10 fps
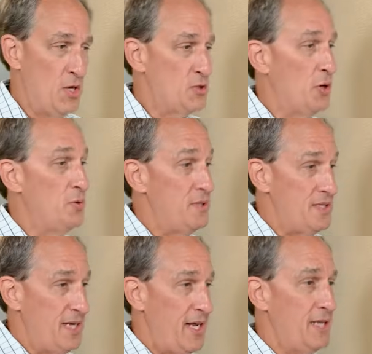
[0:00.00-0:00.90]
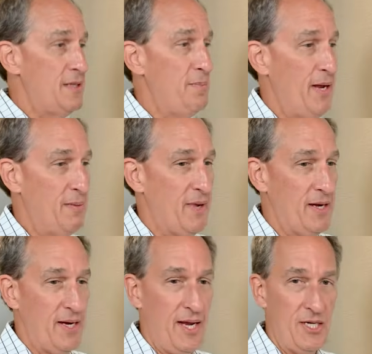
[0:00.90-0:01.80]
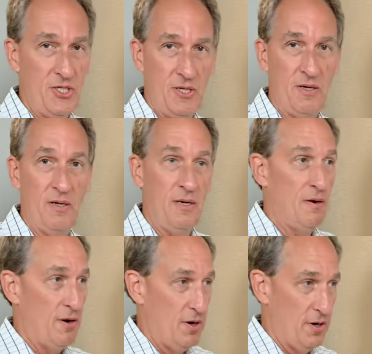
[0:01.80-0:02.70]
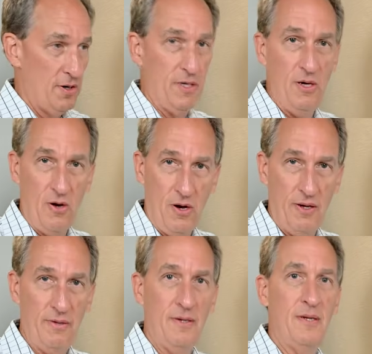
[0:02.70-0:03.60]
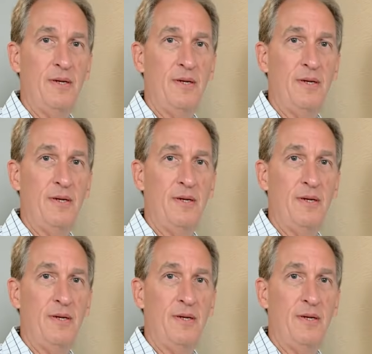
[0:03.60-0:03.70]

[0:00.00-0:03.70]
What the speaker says: So take the pain medication early on,